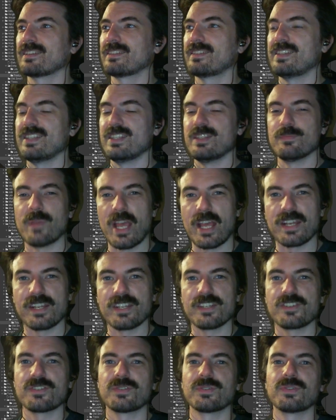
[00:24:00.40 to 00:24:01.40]
team
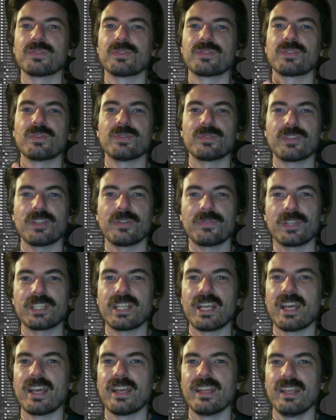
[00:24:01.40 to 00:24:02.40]
managers or stuff like
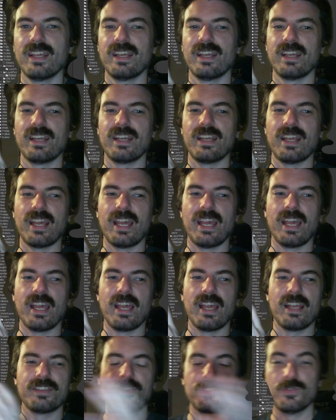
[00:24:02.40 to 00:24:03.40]
that
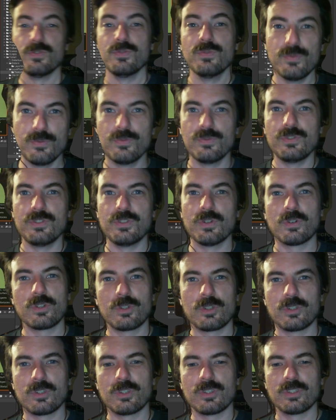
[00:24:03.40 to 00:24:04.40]
to
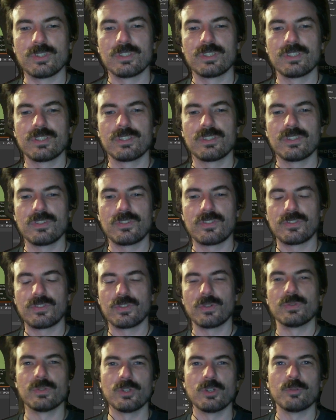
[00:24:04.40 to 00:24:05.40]
your
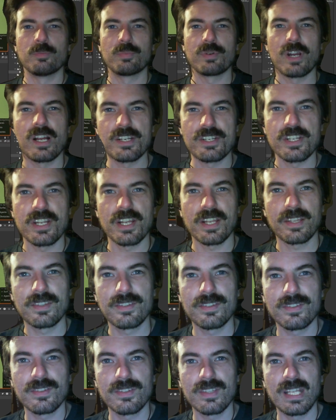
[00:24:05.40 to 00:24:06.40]
solo
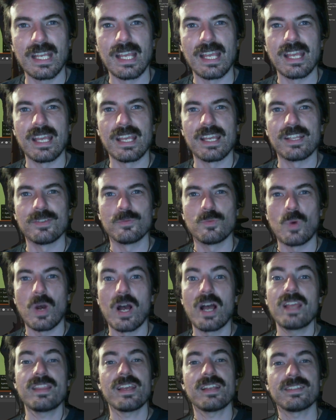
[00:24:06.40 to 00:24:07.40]
projects, and
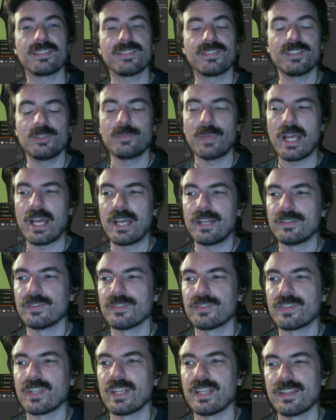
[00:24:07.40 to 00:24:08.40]
why that still
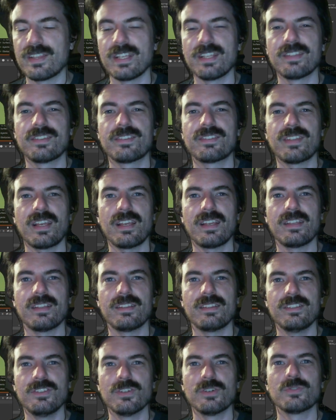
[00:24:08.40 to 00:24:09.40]
matters, and things that
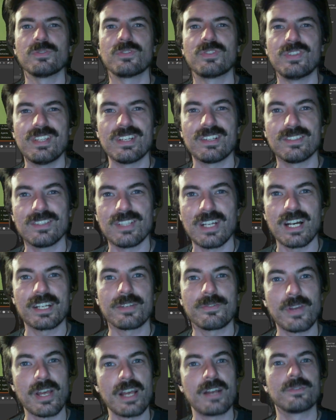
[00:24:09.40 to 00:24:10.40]
you don't see a lot
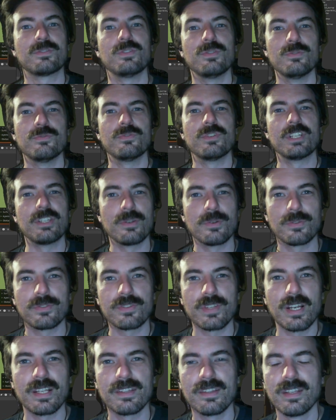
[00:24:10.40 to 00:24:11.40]
of how-to
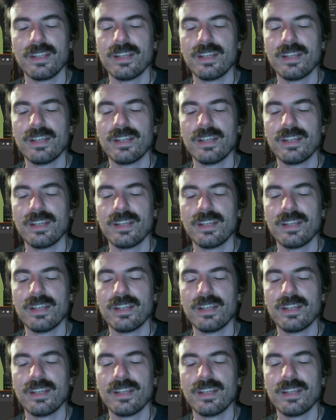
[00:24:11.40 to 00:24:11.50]
videos on.